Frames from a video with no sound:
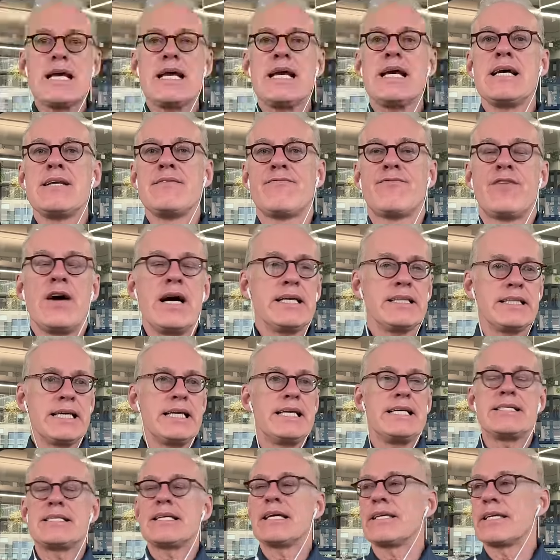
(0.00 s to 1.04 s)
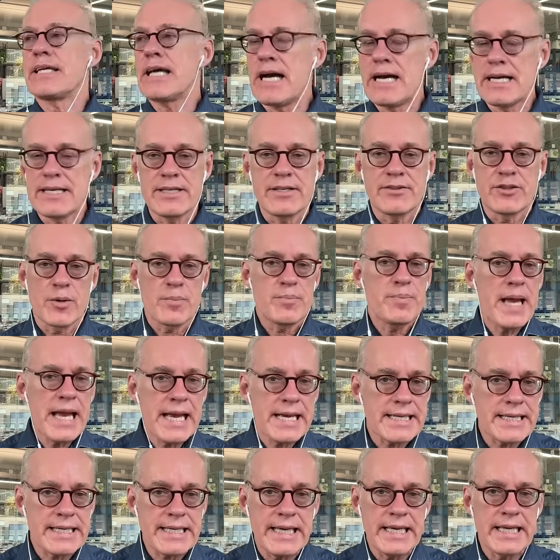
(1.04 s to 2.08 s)
And finally he said, God, they're
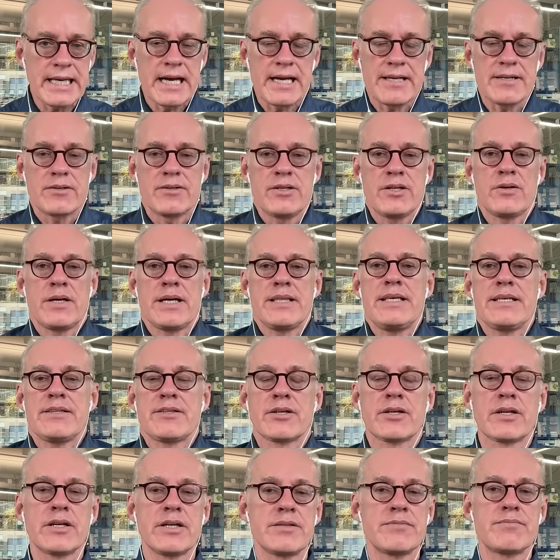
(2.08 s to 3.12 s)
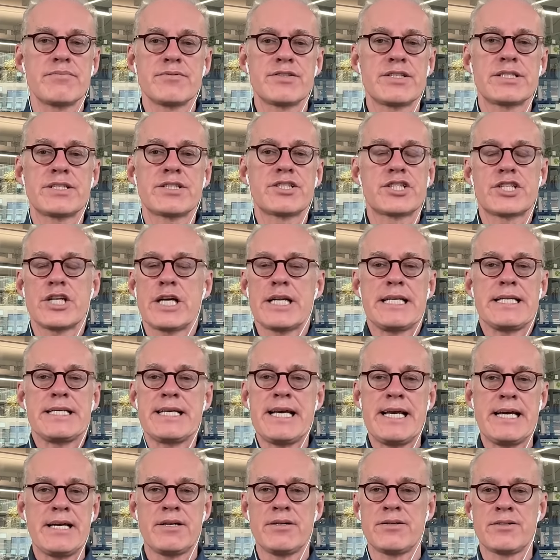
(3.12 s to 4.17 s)
panicking. I don't know. I think they're going to shut it
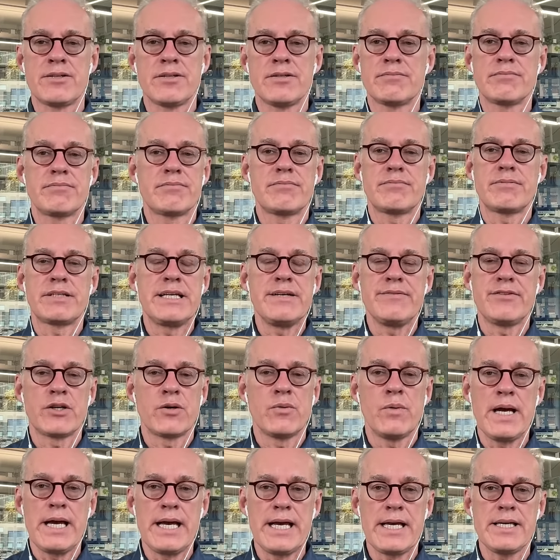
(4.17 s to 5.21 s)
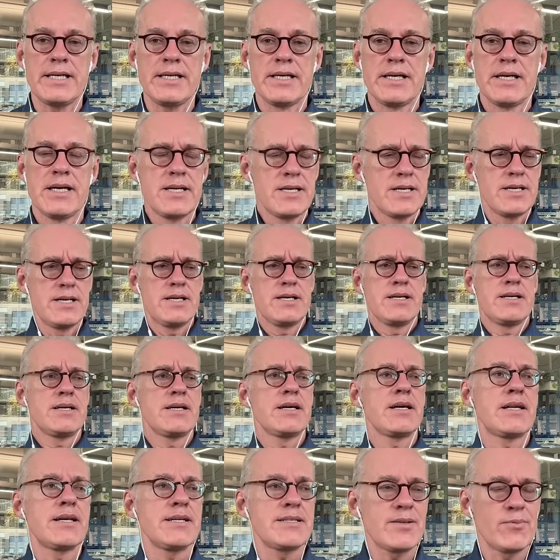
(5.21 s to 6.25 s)
down or give it away.
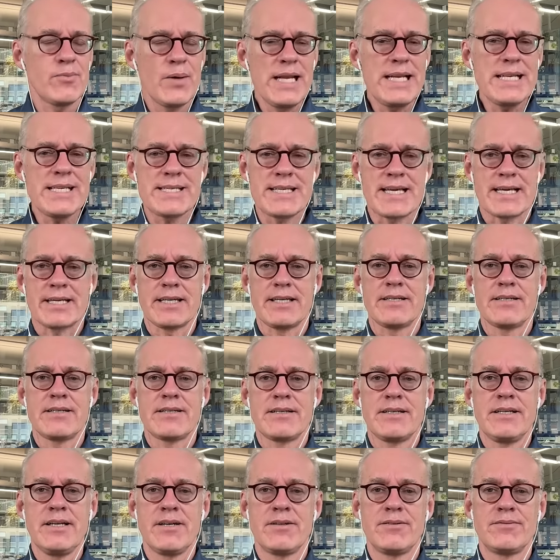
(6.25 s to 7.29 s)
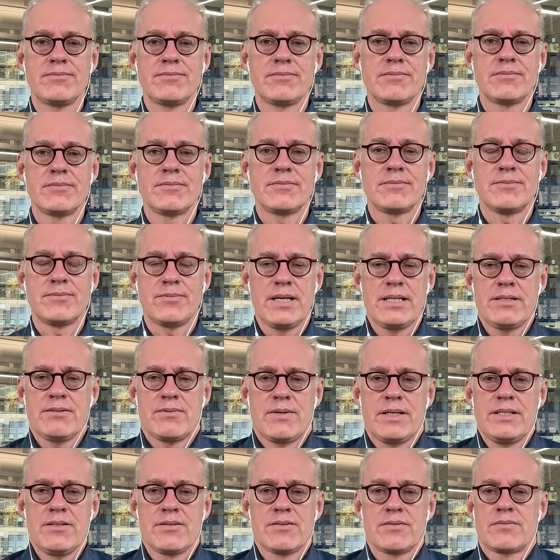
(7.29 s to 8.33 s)
I said, wait a second. You know, why don't,
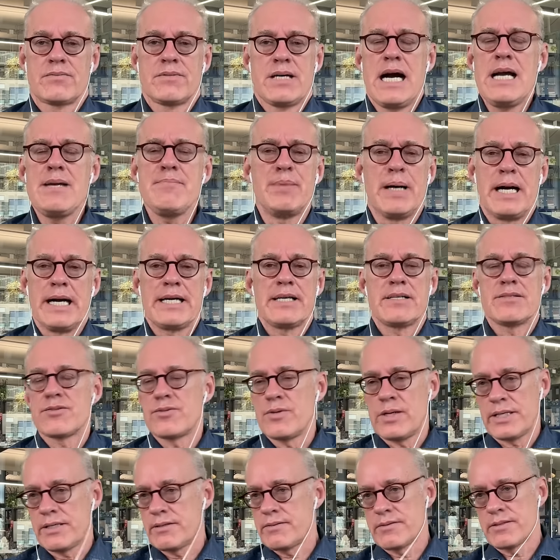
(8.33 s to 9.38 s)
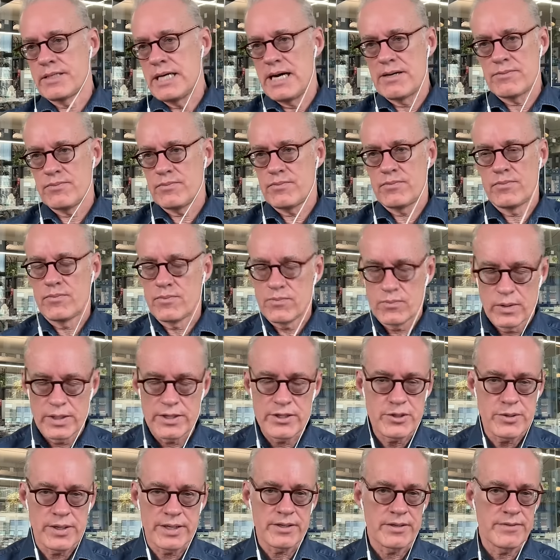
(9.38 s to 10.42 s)
why don't I buy it? So I got one
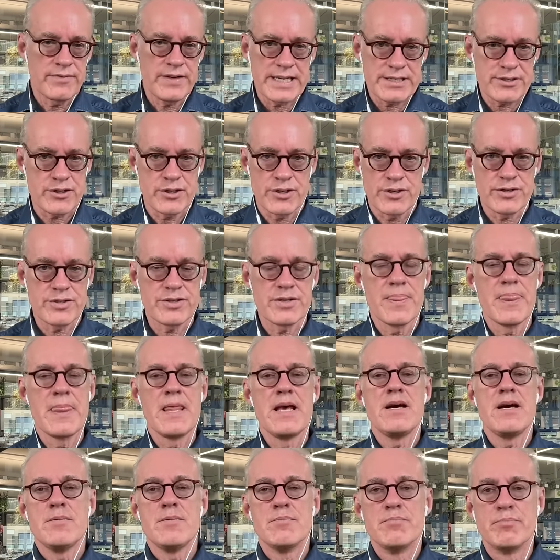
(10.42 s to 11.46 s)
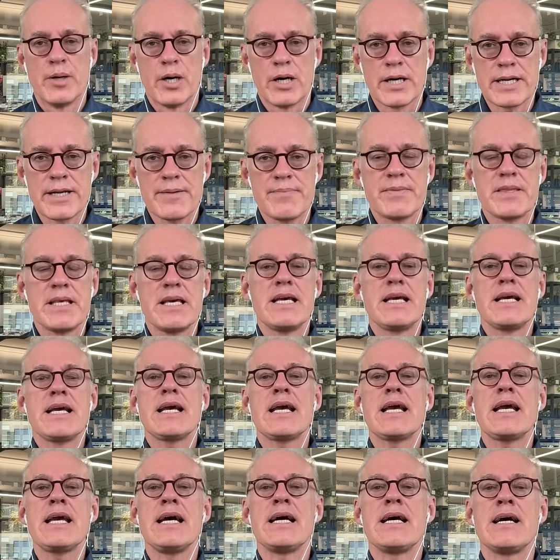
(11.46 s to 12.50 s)
or two other investors, bought
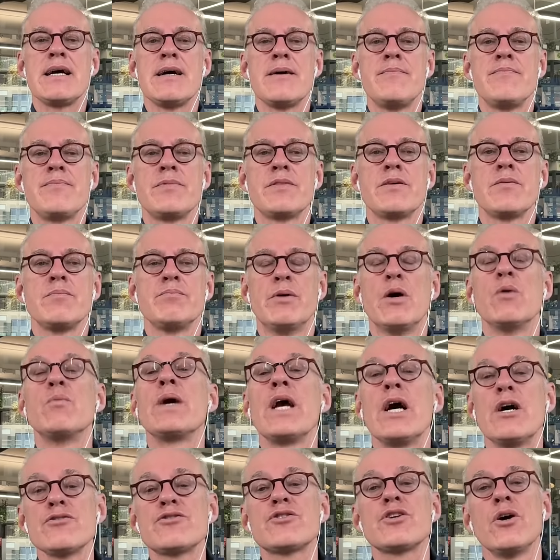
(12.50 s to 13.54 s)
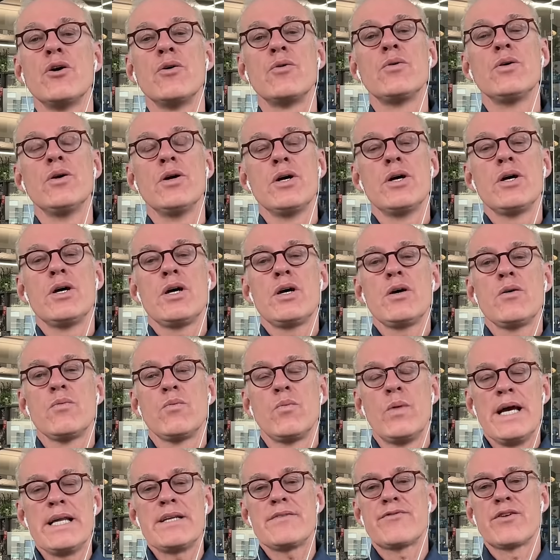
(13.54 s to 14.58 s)
it. Um, but we also
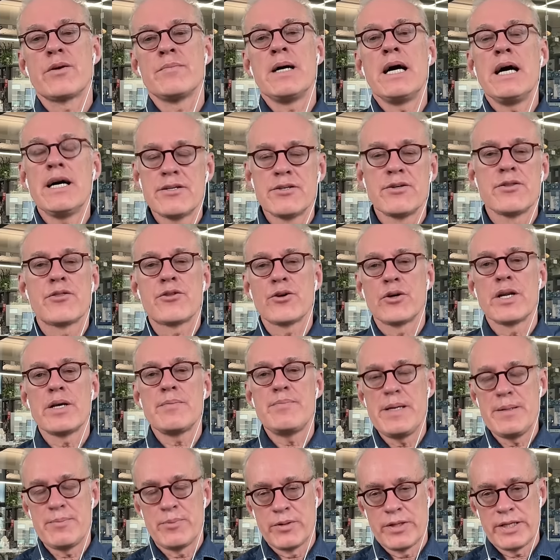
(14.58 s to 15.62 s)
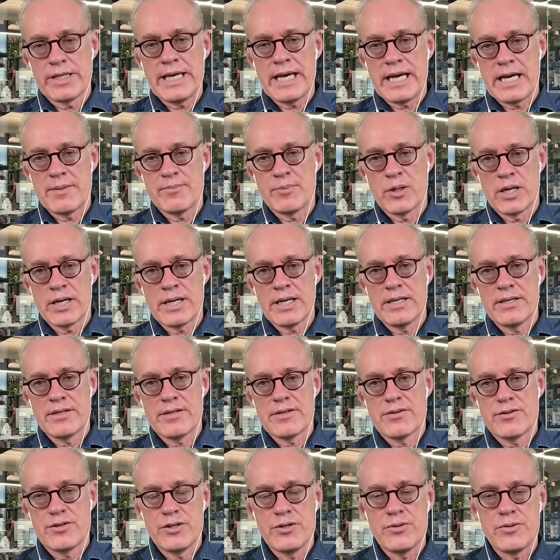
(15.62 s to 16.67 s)
went from 130 people the day I bought it
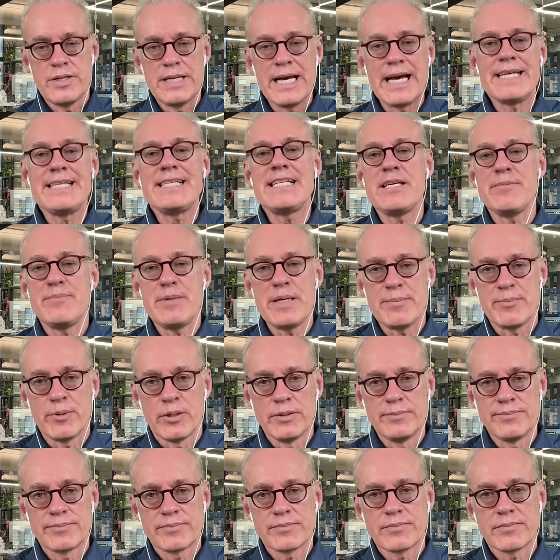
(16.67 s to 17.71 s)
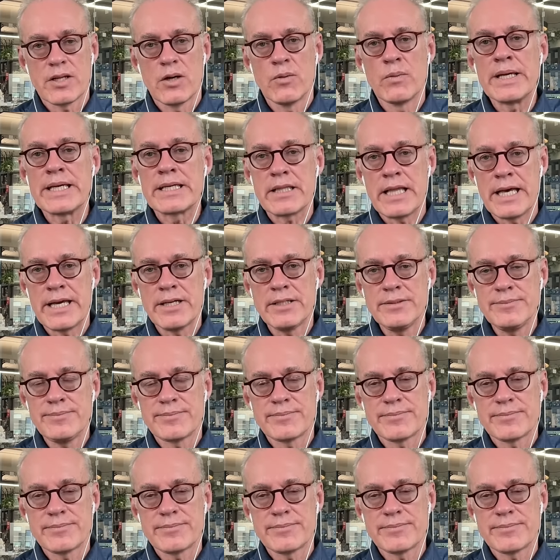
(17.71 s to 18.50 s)
to 90 people a week later,